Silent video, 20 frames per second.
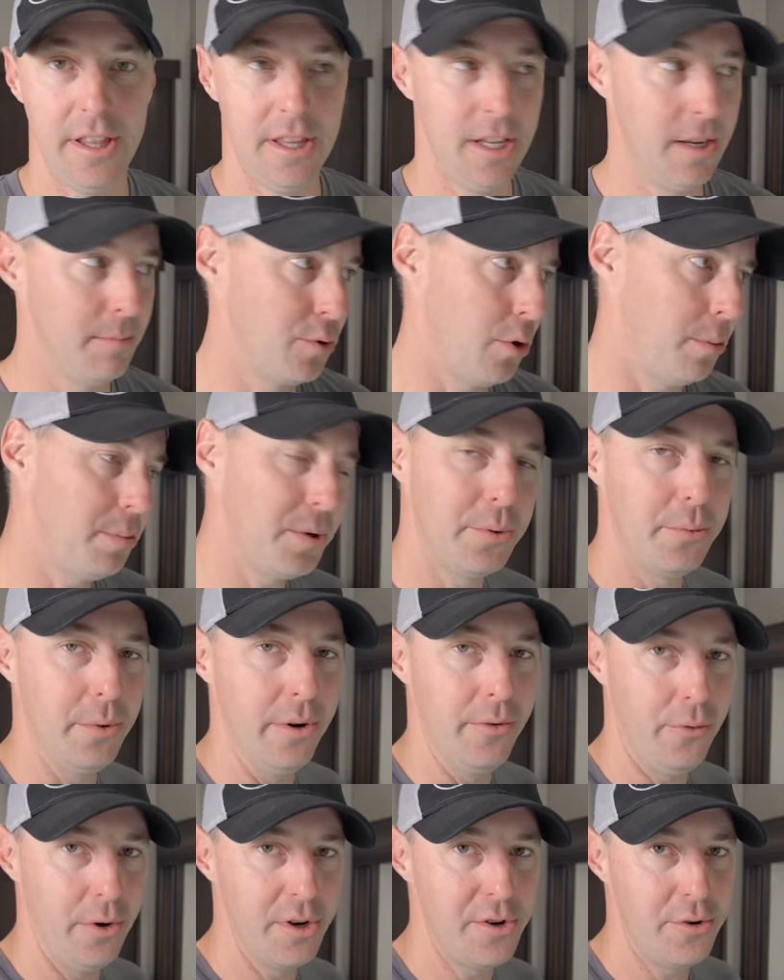than the absorption
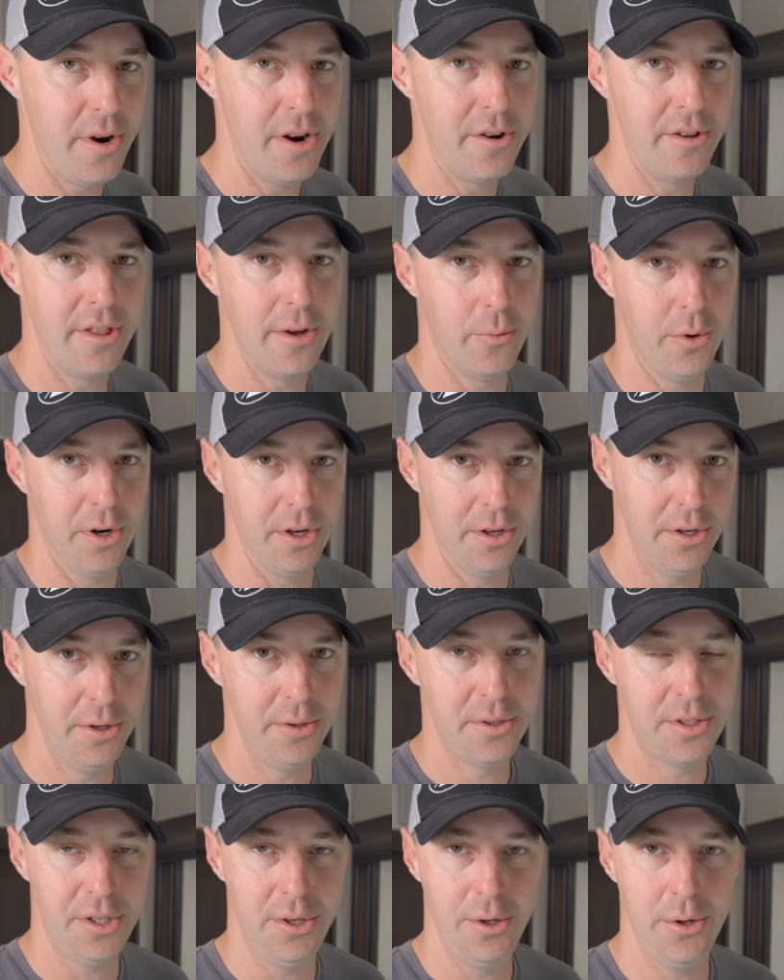refrigerator that we're
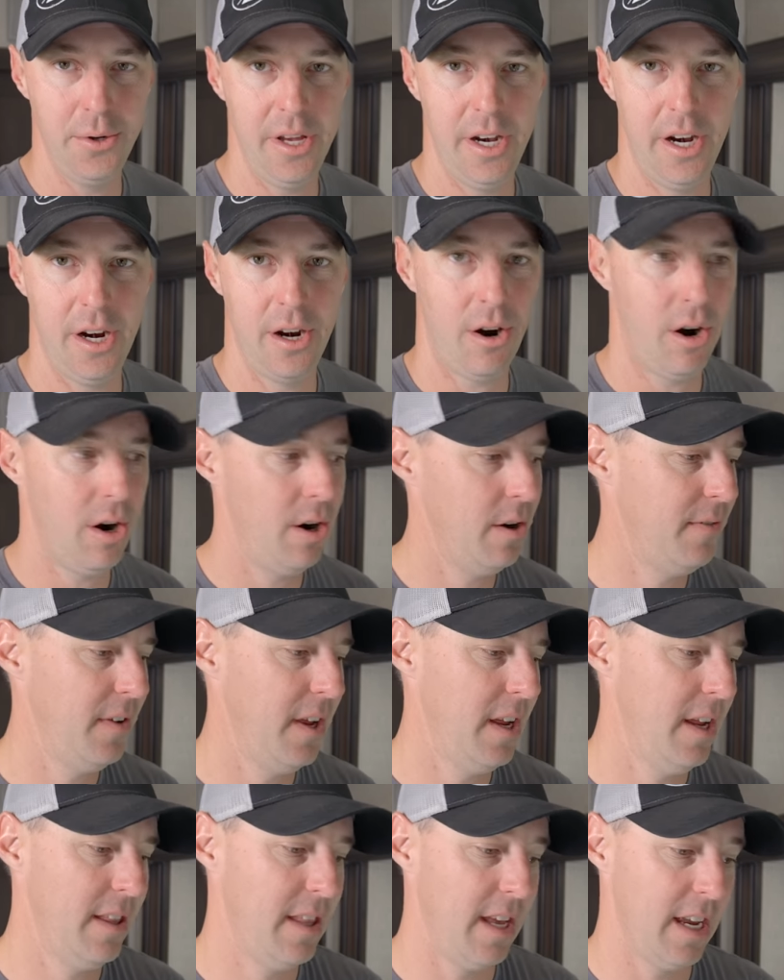used to in an RV
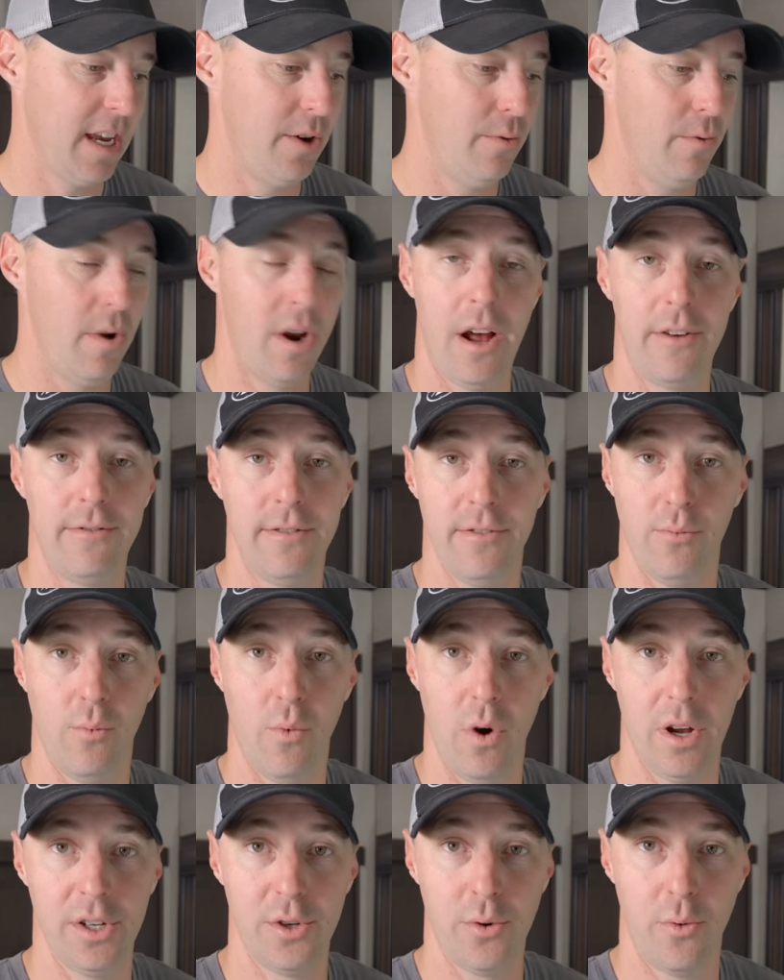RV that can run off of
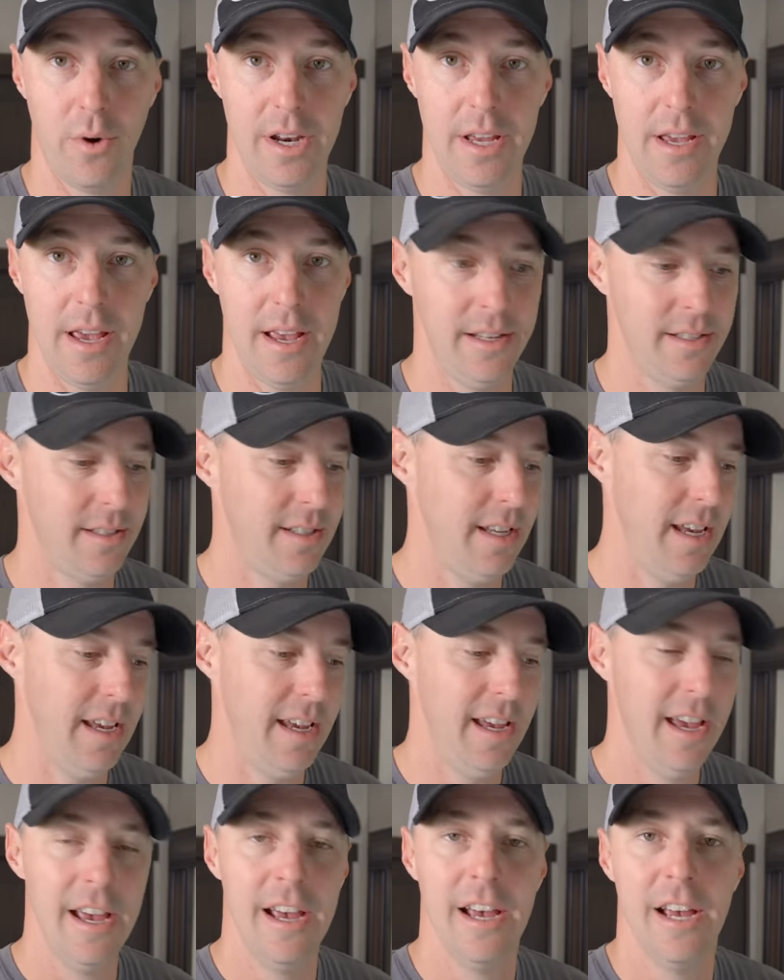120
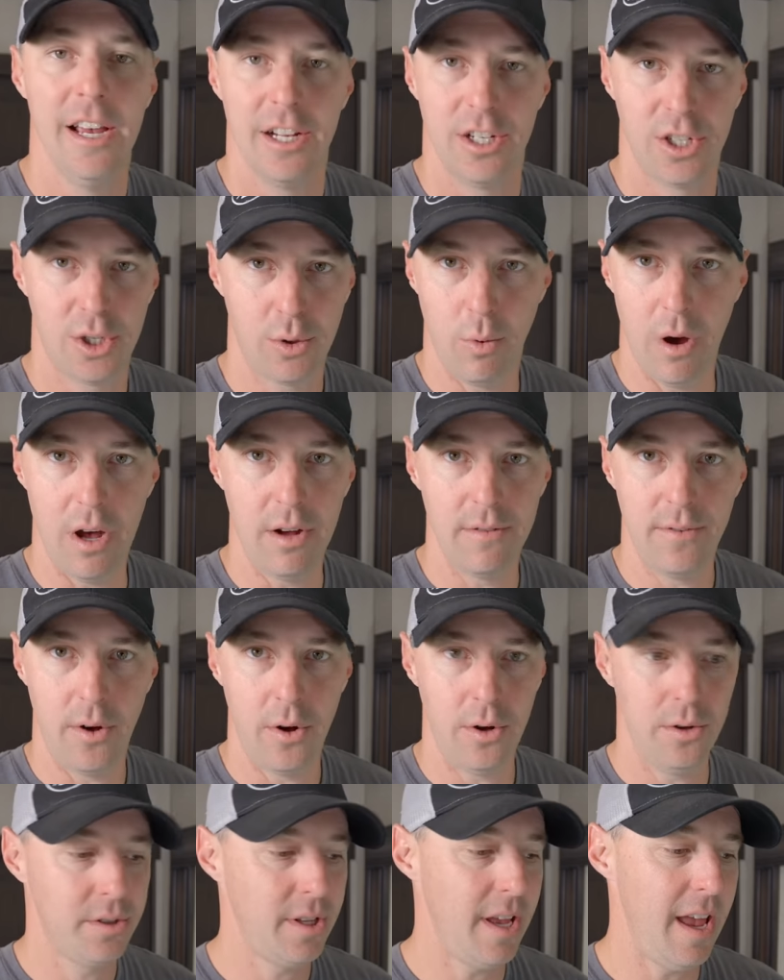AC, 12
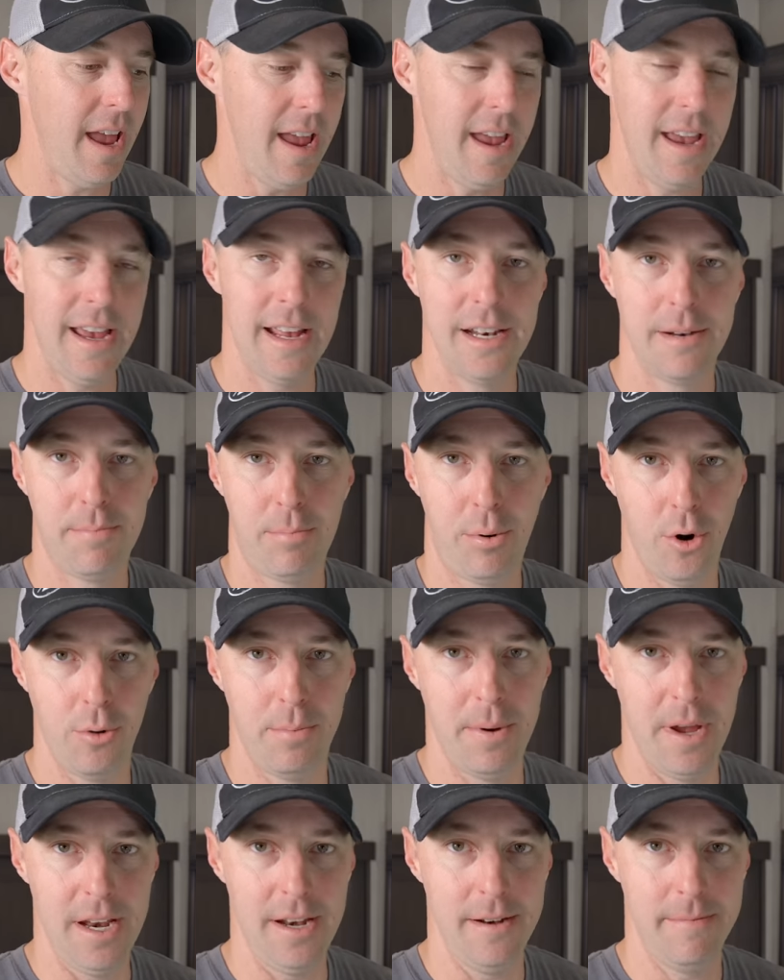volt, and
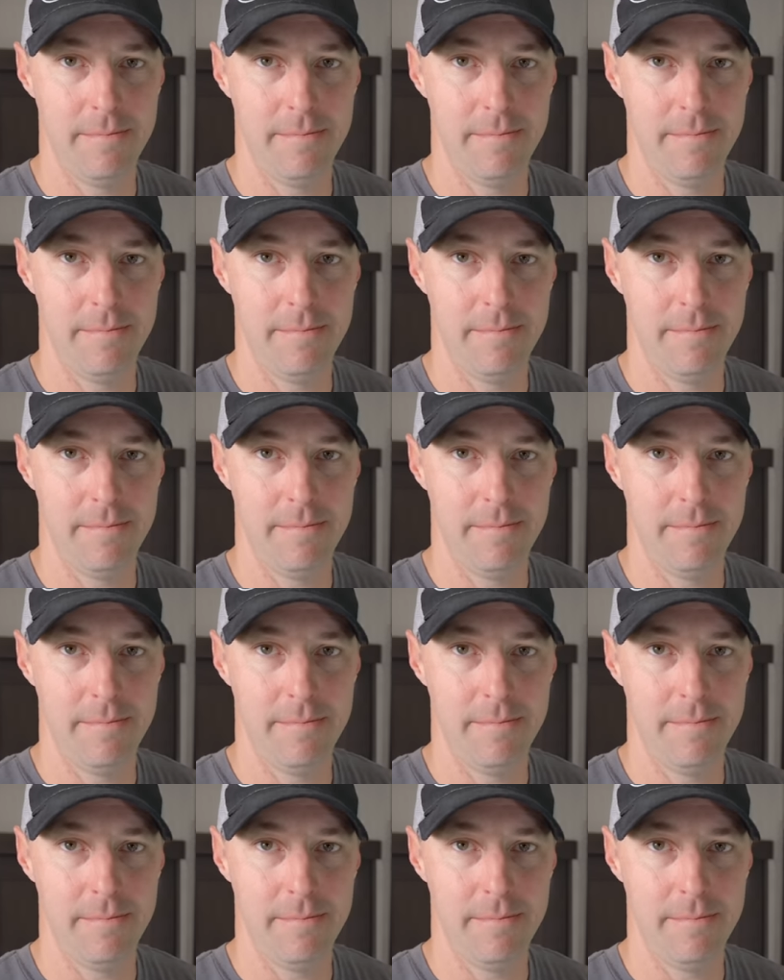propane.